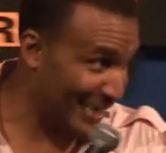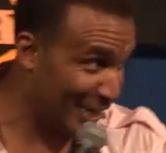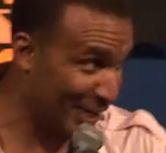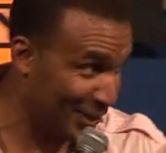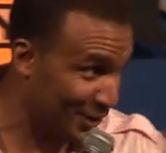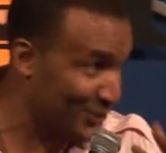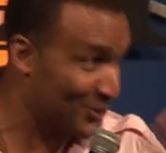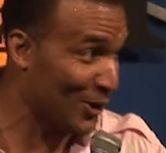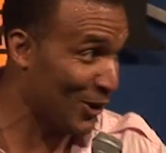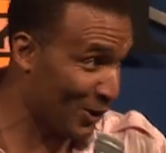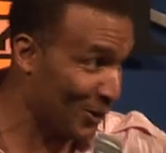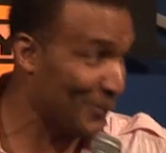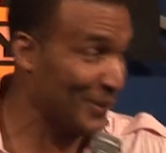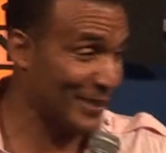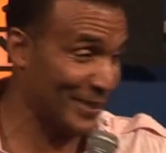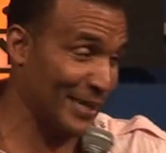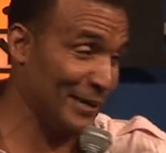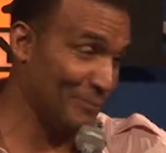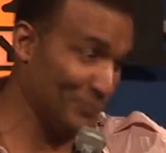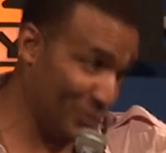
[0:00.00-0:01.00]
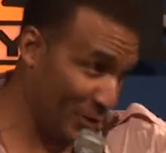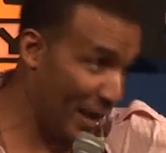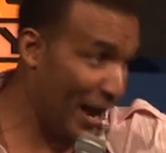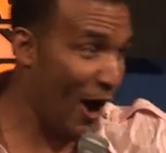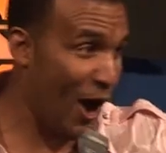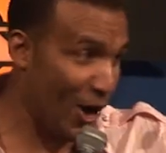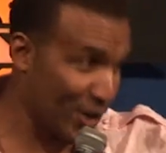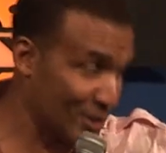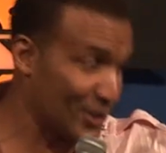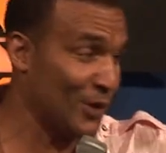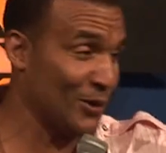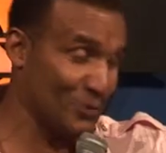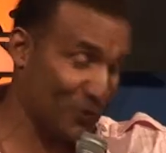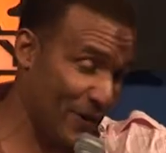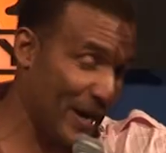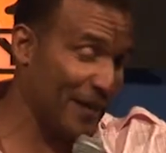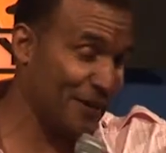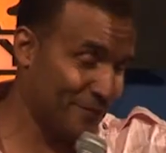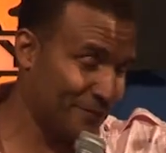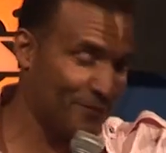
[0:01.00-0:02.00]
sitting in the circle with them, also
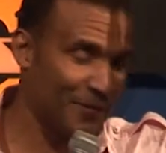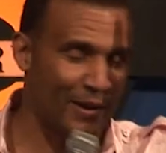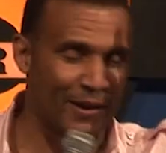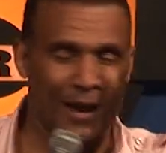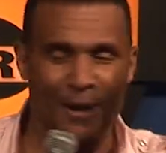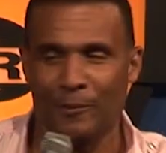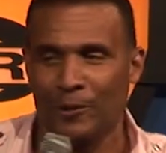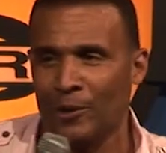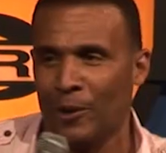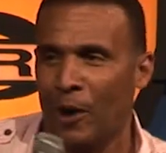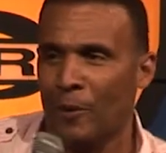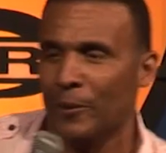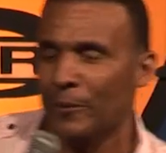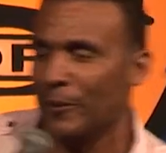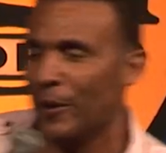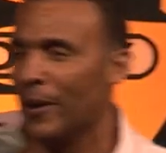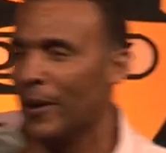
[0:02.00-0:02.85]
trying to figure out where it all